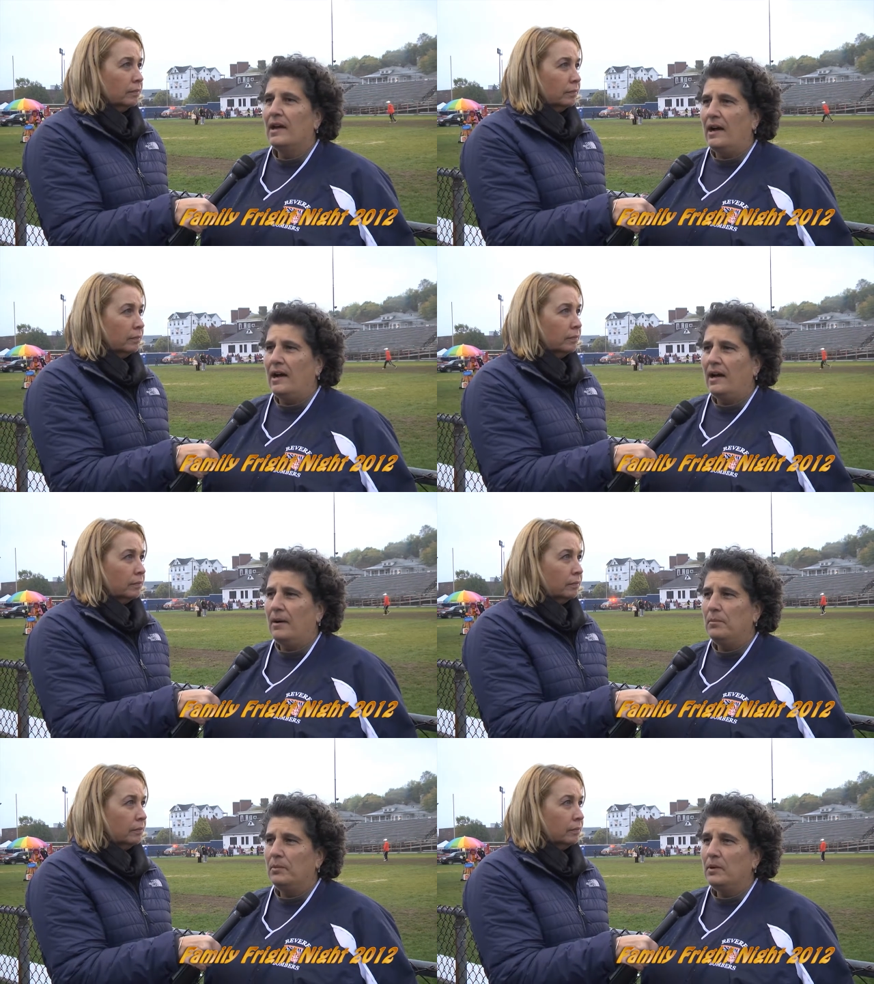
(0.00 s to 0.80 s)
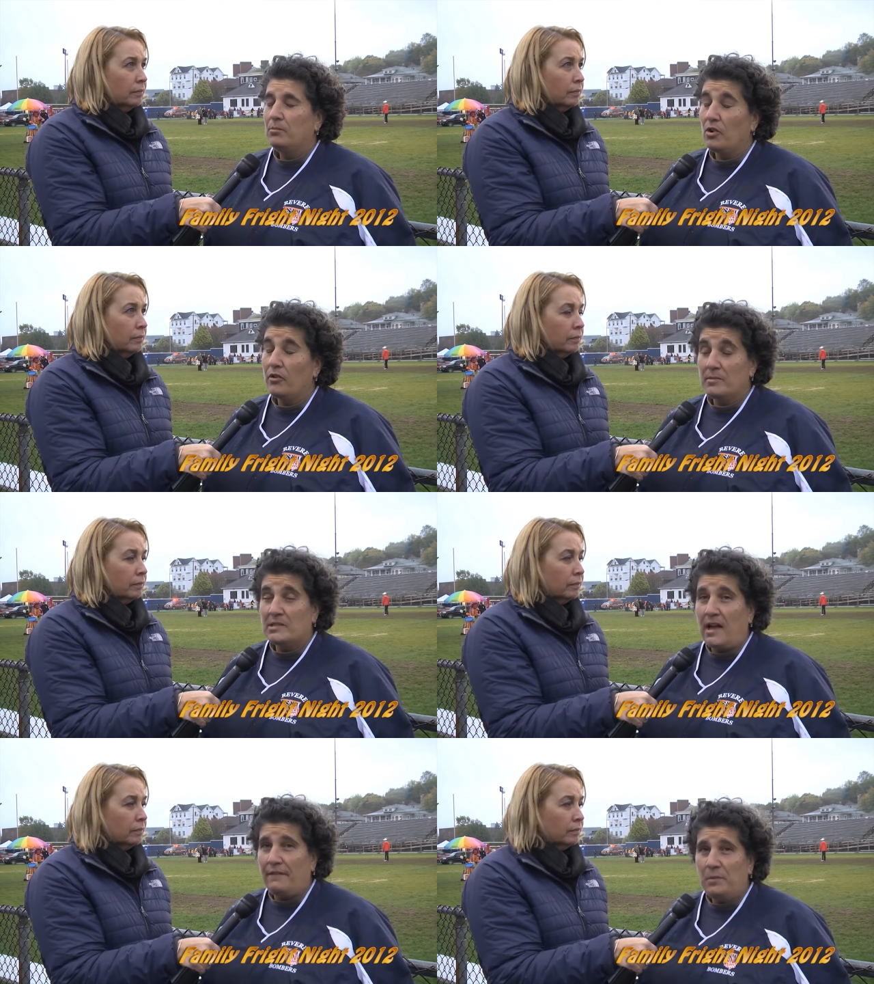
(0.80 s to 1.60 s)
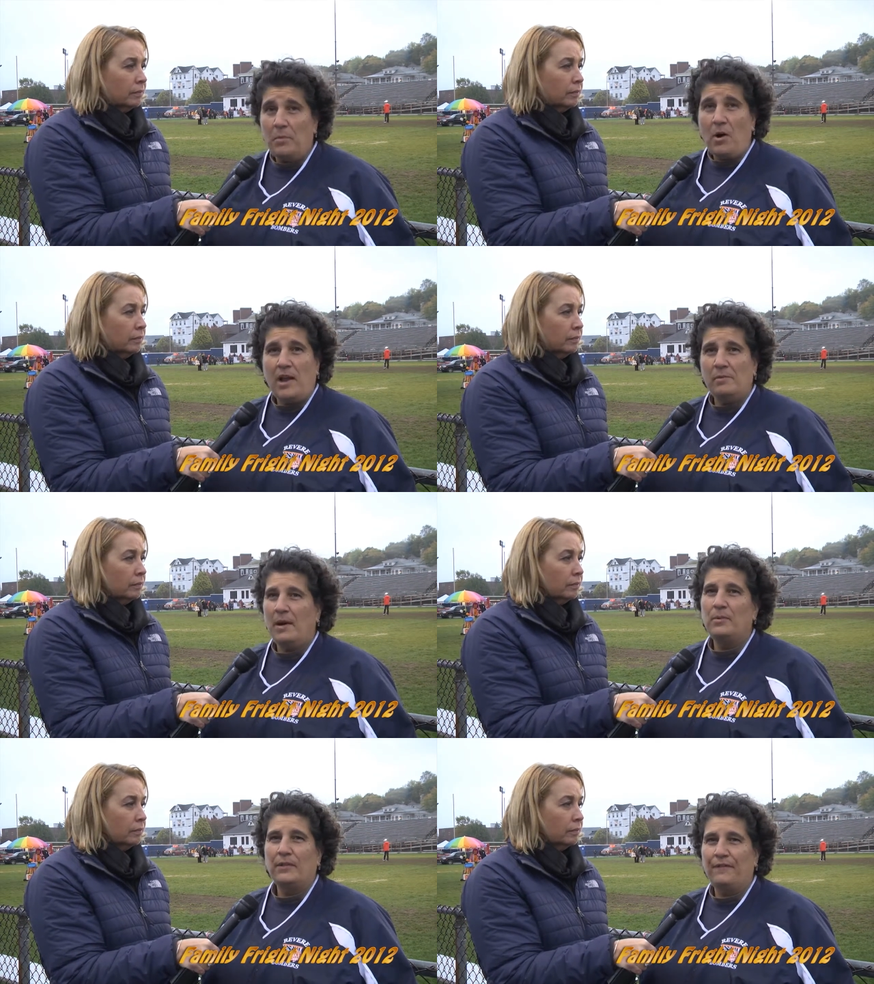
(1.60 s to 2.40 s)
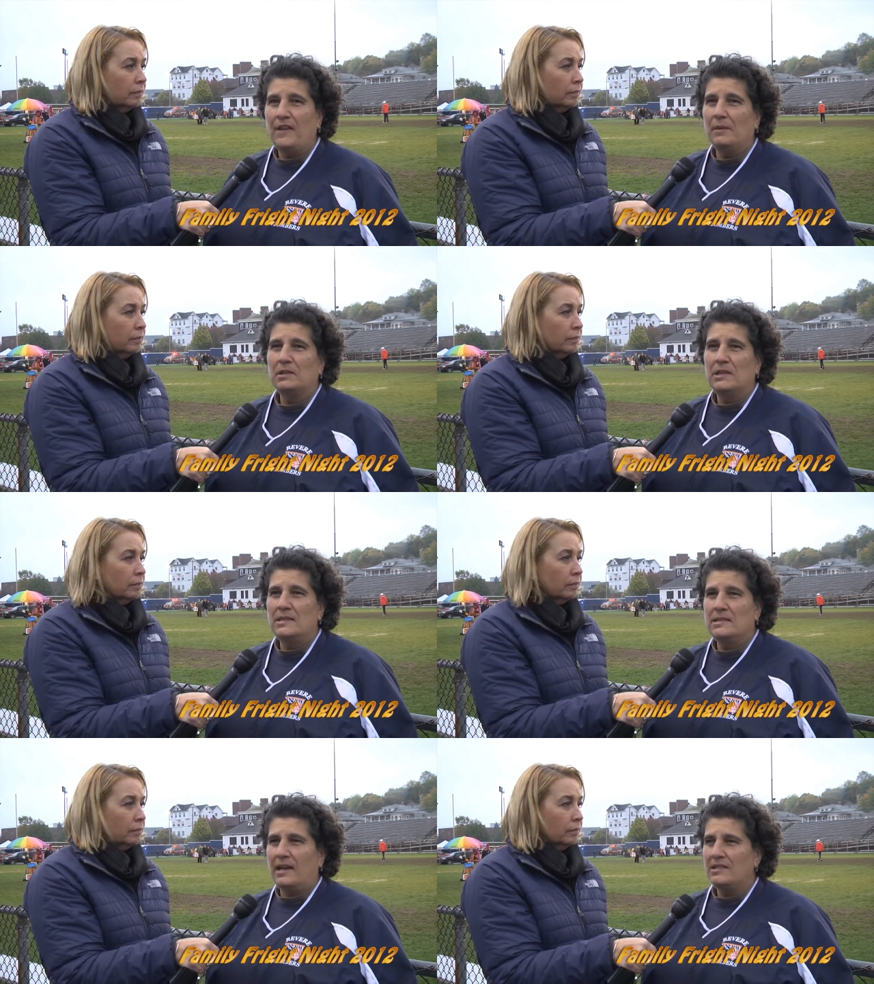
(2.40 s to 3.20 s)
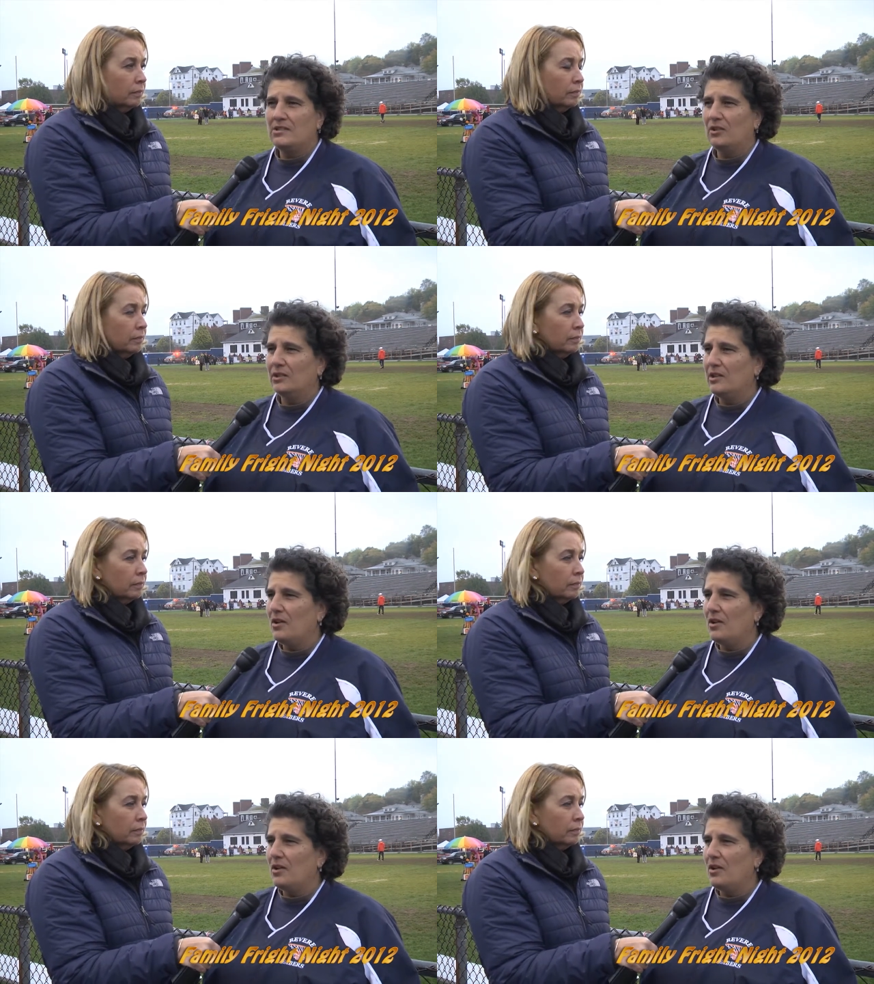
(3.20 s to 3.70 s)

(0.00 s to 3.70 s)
Speaker 1: Um, programs start from the bottom up with families, and I certainly